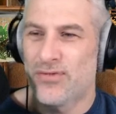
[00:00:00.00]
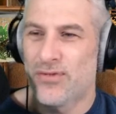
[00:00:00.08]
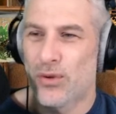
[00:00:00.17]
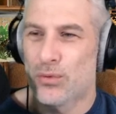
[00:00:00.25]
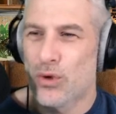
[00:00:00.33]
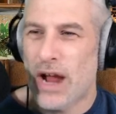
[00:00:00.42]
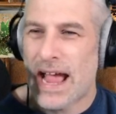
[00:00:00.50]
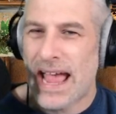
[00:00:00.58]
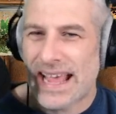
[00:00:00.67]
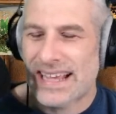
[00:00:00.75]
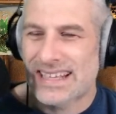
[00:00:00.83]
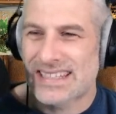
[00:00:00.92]
for
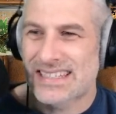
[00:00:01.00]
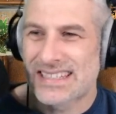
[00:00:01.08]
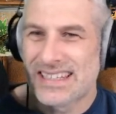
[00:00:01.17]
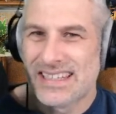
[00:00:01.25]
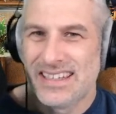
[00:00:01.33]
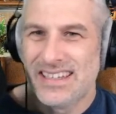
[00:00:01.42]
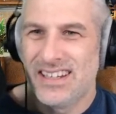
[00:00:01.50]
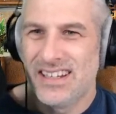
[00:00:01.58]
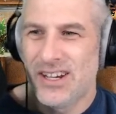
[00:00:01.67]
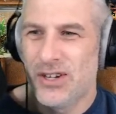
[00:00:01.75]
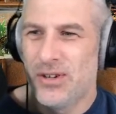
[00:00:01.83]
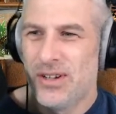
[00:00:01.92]
rags. You
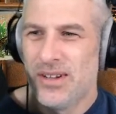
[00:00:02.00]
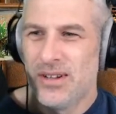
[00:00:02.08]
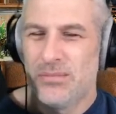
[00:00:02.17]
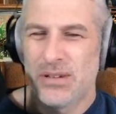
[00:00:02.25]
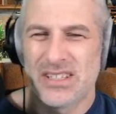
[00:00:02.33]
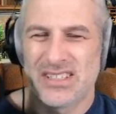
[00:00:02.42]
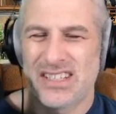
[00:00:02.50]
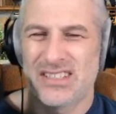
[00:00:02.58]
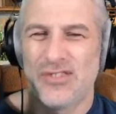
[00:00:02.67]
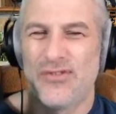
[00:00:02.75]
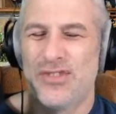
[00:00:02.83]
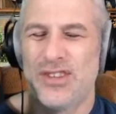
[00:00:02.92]
know, because the,
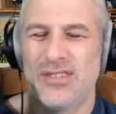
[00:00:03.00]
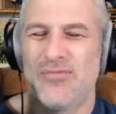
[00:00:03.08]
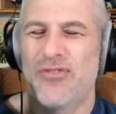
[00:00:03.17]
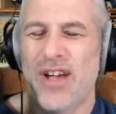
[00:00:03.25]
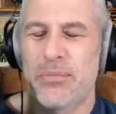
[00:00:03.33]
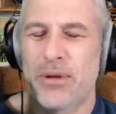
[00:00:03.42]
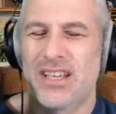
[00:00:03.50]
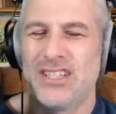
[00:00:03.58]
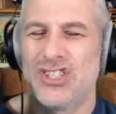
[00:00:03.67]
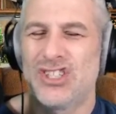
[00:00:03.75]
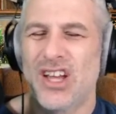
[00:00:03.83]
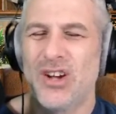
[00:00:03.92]
the, the fabric
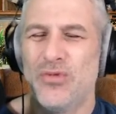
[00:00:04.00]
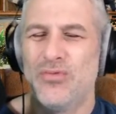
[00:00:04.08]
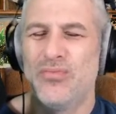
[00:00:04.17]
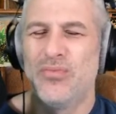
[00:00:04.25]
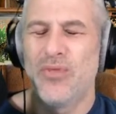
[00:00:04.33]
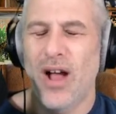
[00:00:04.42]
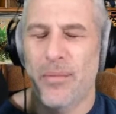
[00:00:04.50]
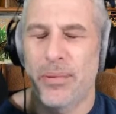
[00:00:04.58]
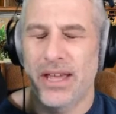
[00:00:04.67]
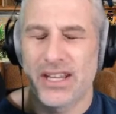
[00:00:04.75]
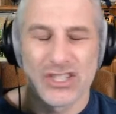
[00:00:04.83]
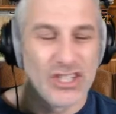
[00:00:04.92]
is so
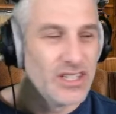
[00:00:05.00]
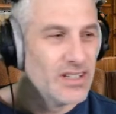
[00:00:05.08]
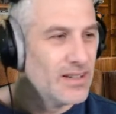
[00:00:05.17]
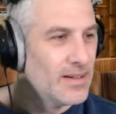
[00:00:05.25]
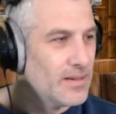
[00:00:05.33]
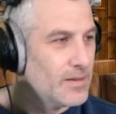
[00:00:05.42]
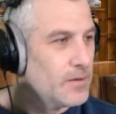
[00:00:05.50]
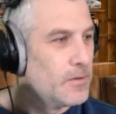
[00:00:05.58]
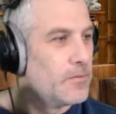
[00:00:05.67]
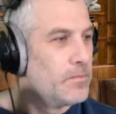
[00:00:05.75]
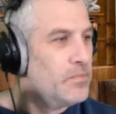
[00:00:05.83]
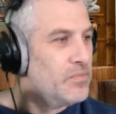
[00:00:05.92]
rubbish.
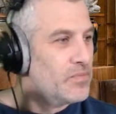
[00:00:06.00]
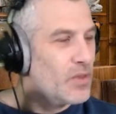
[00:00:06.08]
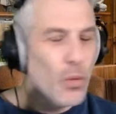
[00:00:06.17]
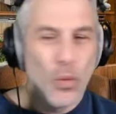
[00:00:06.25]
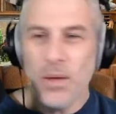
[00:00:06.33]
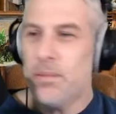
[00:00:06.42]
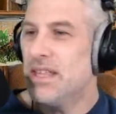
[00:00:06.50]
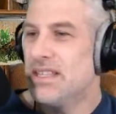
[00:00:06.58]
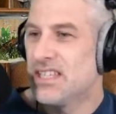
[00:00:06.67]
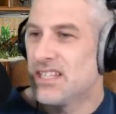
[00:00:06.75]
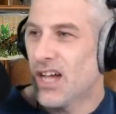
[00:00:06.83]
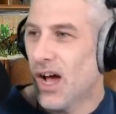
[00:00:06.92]

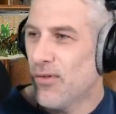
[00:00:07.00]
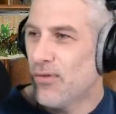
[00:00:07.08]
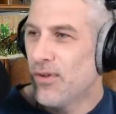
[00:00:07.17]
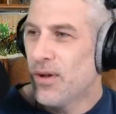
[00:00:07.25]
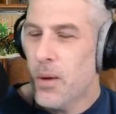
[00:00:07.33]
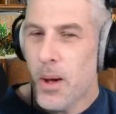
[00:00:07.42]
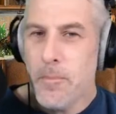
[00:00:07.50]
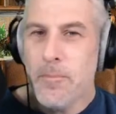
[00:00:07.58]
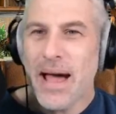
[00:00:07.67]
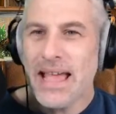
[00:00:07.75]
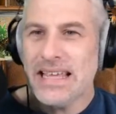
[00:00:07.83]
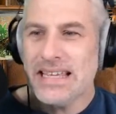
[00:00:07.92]
Women's stuff
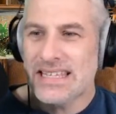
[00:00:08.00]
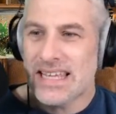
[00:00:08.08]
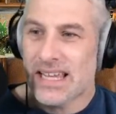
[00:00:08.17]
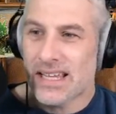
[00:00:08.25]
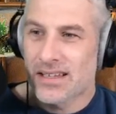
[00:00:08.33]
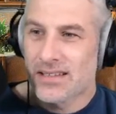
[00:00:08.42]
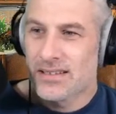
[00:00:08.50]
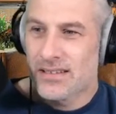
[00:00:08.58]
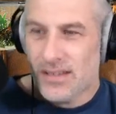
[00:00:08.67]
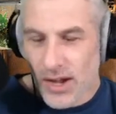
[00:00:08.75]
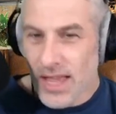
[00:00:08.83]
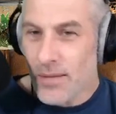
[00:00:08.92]
Amazing.
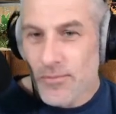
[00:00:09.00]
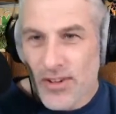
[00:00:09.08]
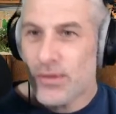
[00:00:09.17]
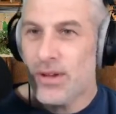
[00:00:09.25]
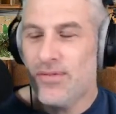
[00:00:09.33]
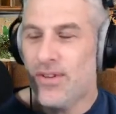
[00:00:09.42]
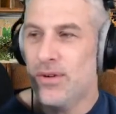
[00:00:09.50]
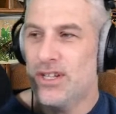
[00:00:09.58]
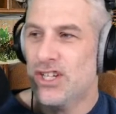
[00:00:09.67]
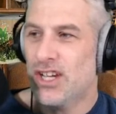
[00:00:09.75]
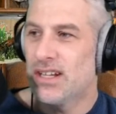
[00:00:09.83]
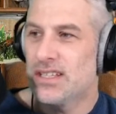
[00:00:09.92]
I am very, very
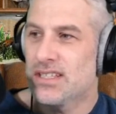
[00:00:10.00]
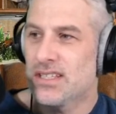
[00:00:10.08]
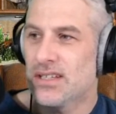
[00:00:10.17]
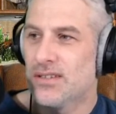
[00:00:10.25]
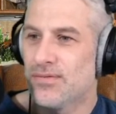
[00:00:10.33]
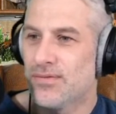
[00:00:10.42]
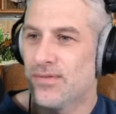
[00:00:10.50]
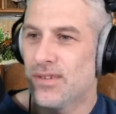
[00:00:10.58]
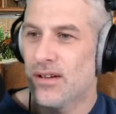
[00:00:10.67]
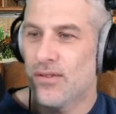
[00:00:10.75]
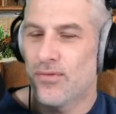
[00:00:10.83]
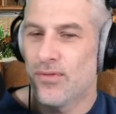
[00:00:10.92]
jealous of
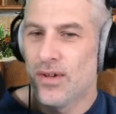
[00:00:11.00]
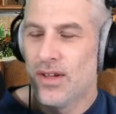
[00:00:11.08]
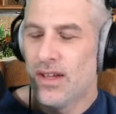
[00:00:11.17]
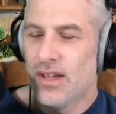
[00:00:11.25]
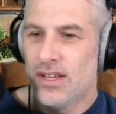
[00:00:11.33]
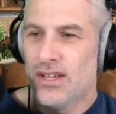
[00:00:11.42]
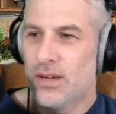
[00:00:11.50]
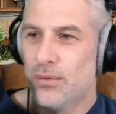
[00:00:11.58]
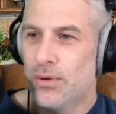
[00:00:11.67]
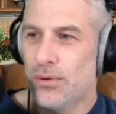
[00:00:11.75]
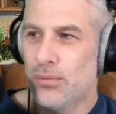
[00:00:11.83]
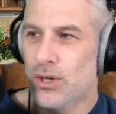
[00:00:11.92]
of you know,
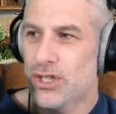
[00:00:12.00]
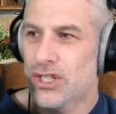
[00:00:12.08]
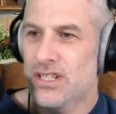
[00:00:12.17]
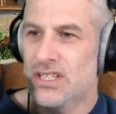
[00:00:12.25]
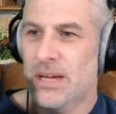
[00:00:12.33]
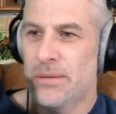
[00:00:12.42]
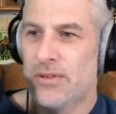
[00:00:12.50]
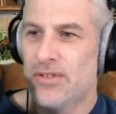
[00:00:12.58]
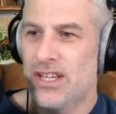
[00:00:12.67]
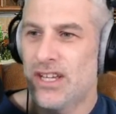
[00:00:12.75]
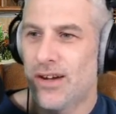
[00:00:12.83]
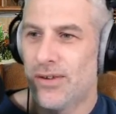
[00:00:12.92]
we were watching a summer
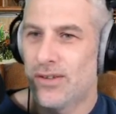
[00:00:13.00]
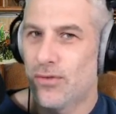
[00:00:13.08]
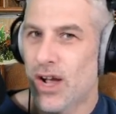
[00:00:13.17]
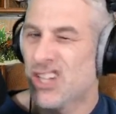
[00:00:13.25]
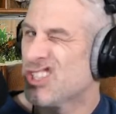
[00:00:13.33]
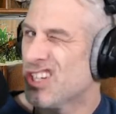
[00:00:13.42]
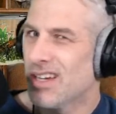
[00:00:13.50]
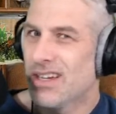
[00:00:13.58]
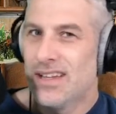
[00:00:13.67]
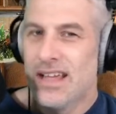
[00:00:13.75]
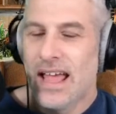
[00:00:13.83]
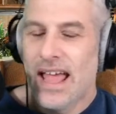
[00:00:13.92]
video in Russia
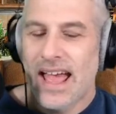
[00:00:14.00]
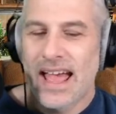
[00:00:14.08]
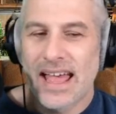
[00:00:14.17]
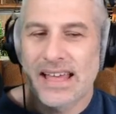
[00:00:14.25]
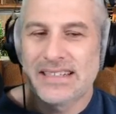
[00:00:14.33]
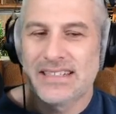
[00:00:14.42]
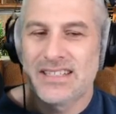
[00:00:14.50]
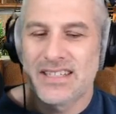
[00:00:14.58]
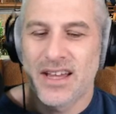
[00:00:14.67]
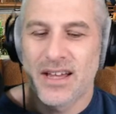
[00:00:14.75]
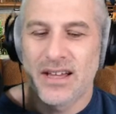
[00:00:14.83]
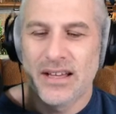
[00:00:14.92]
and
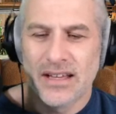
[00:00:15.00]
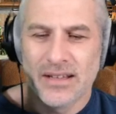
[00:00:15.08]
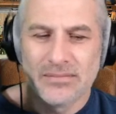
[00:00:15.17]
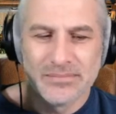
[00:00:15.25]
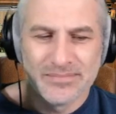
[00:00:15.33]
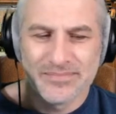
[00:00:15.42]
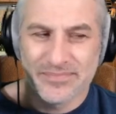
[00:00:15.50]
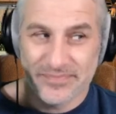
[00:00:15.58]
um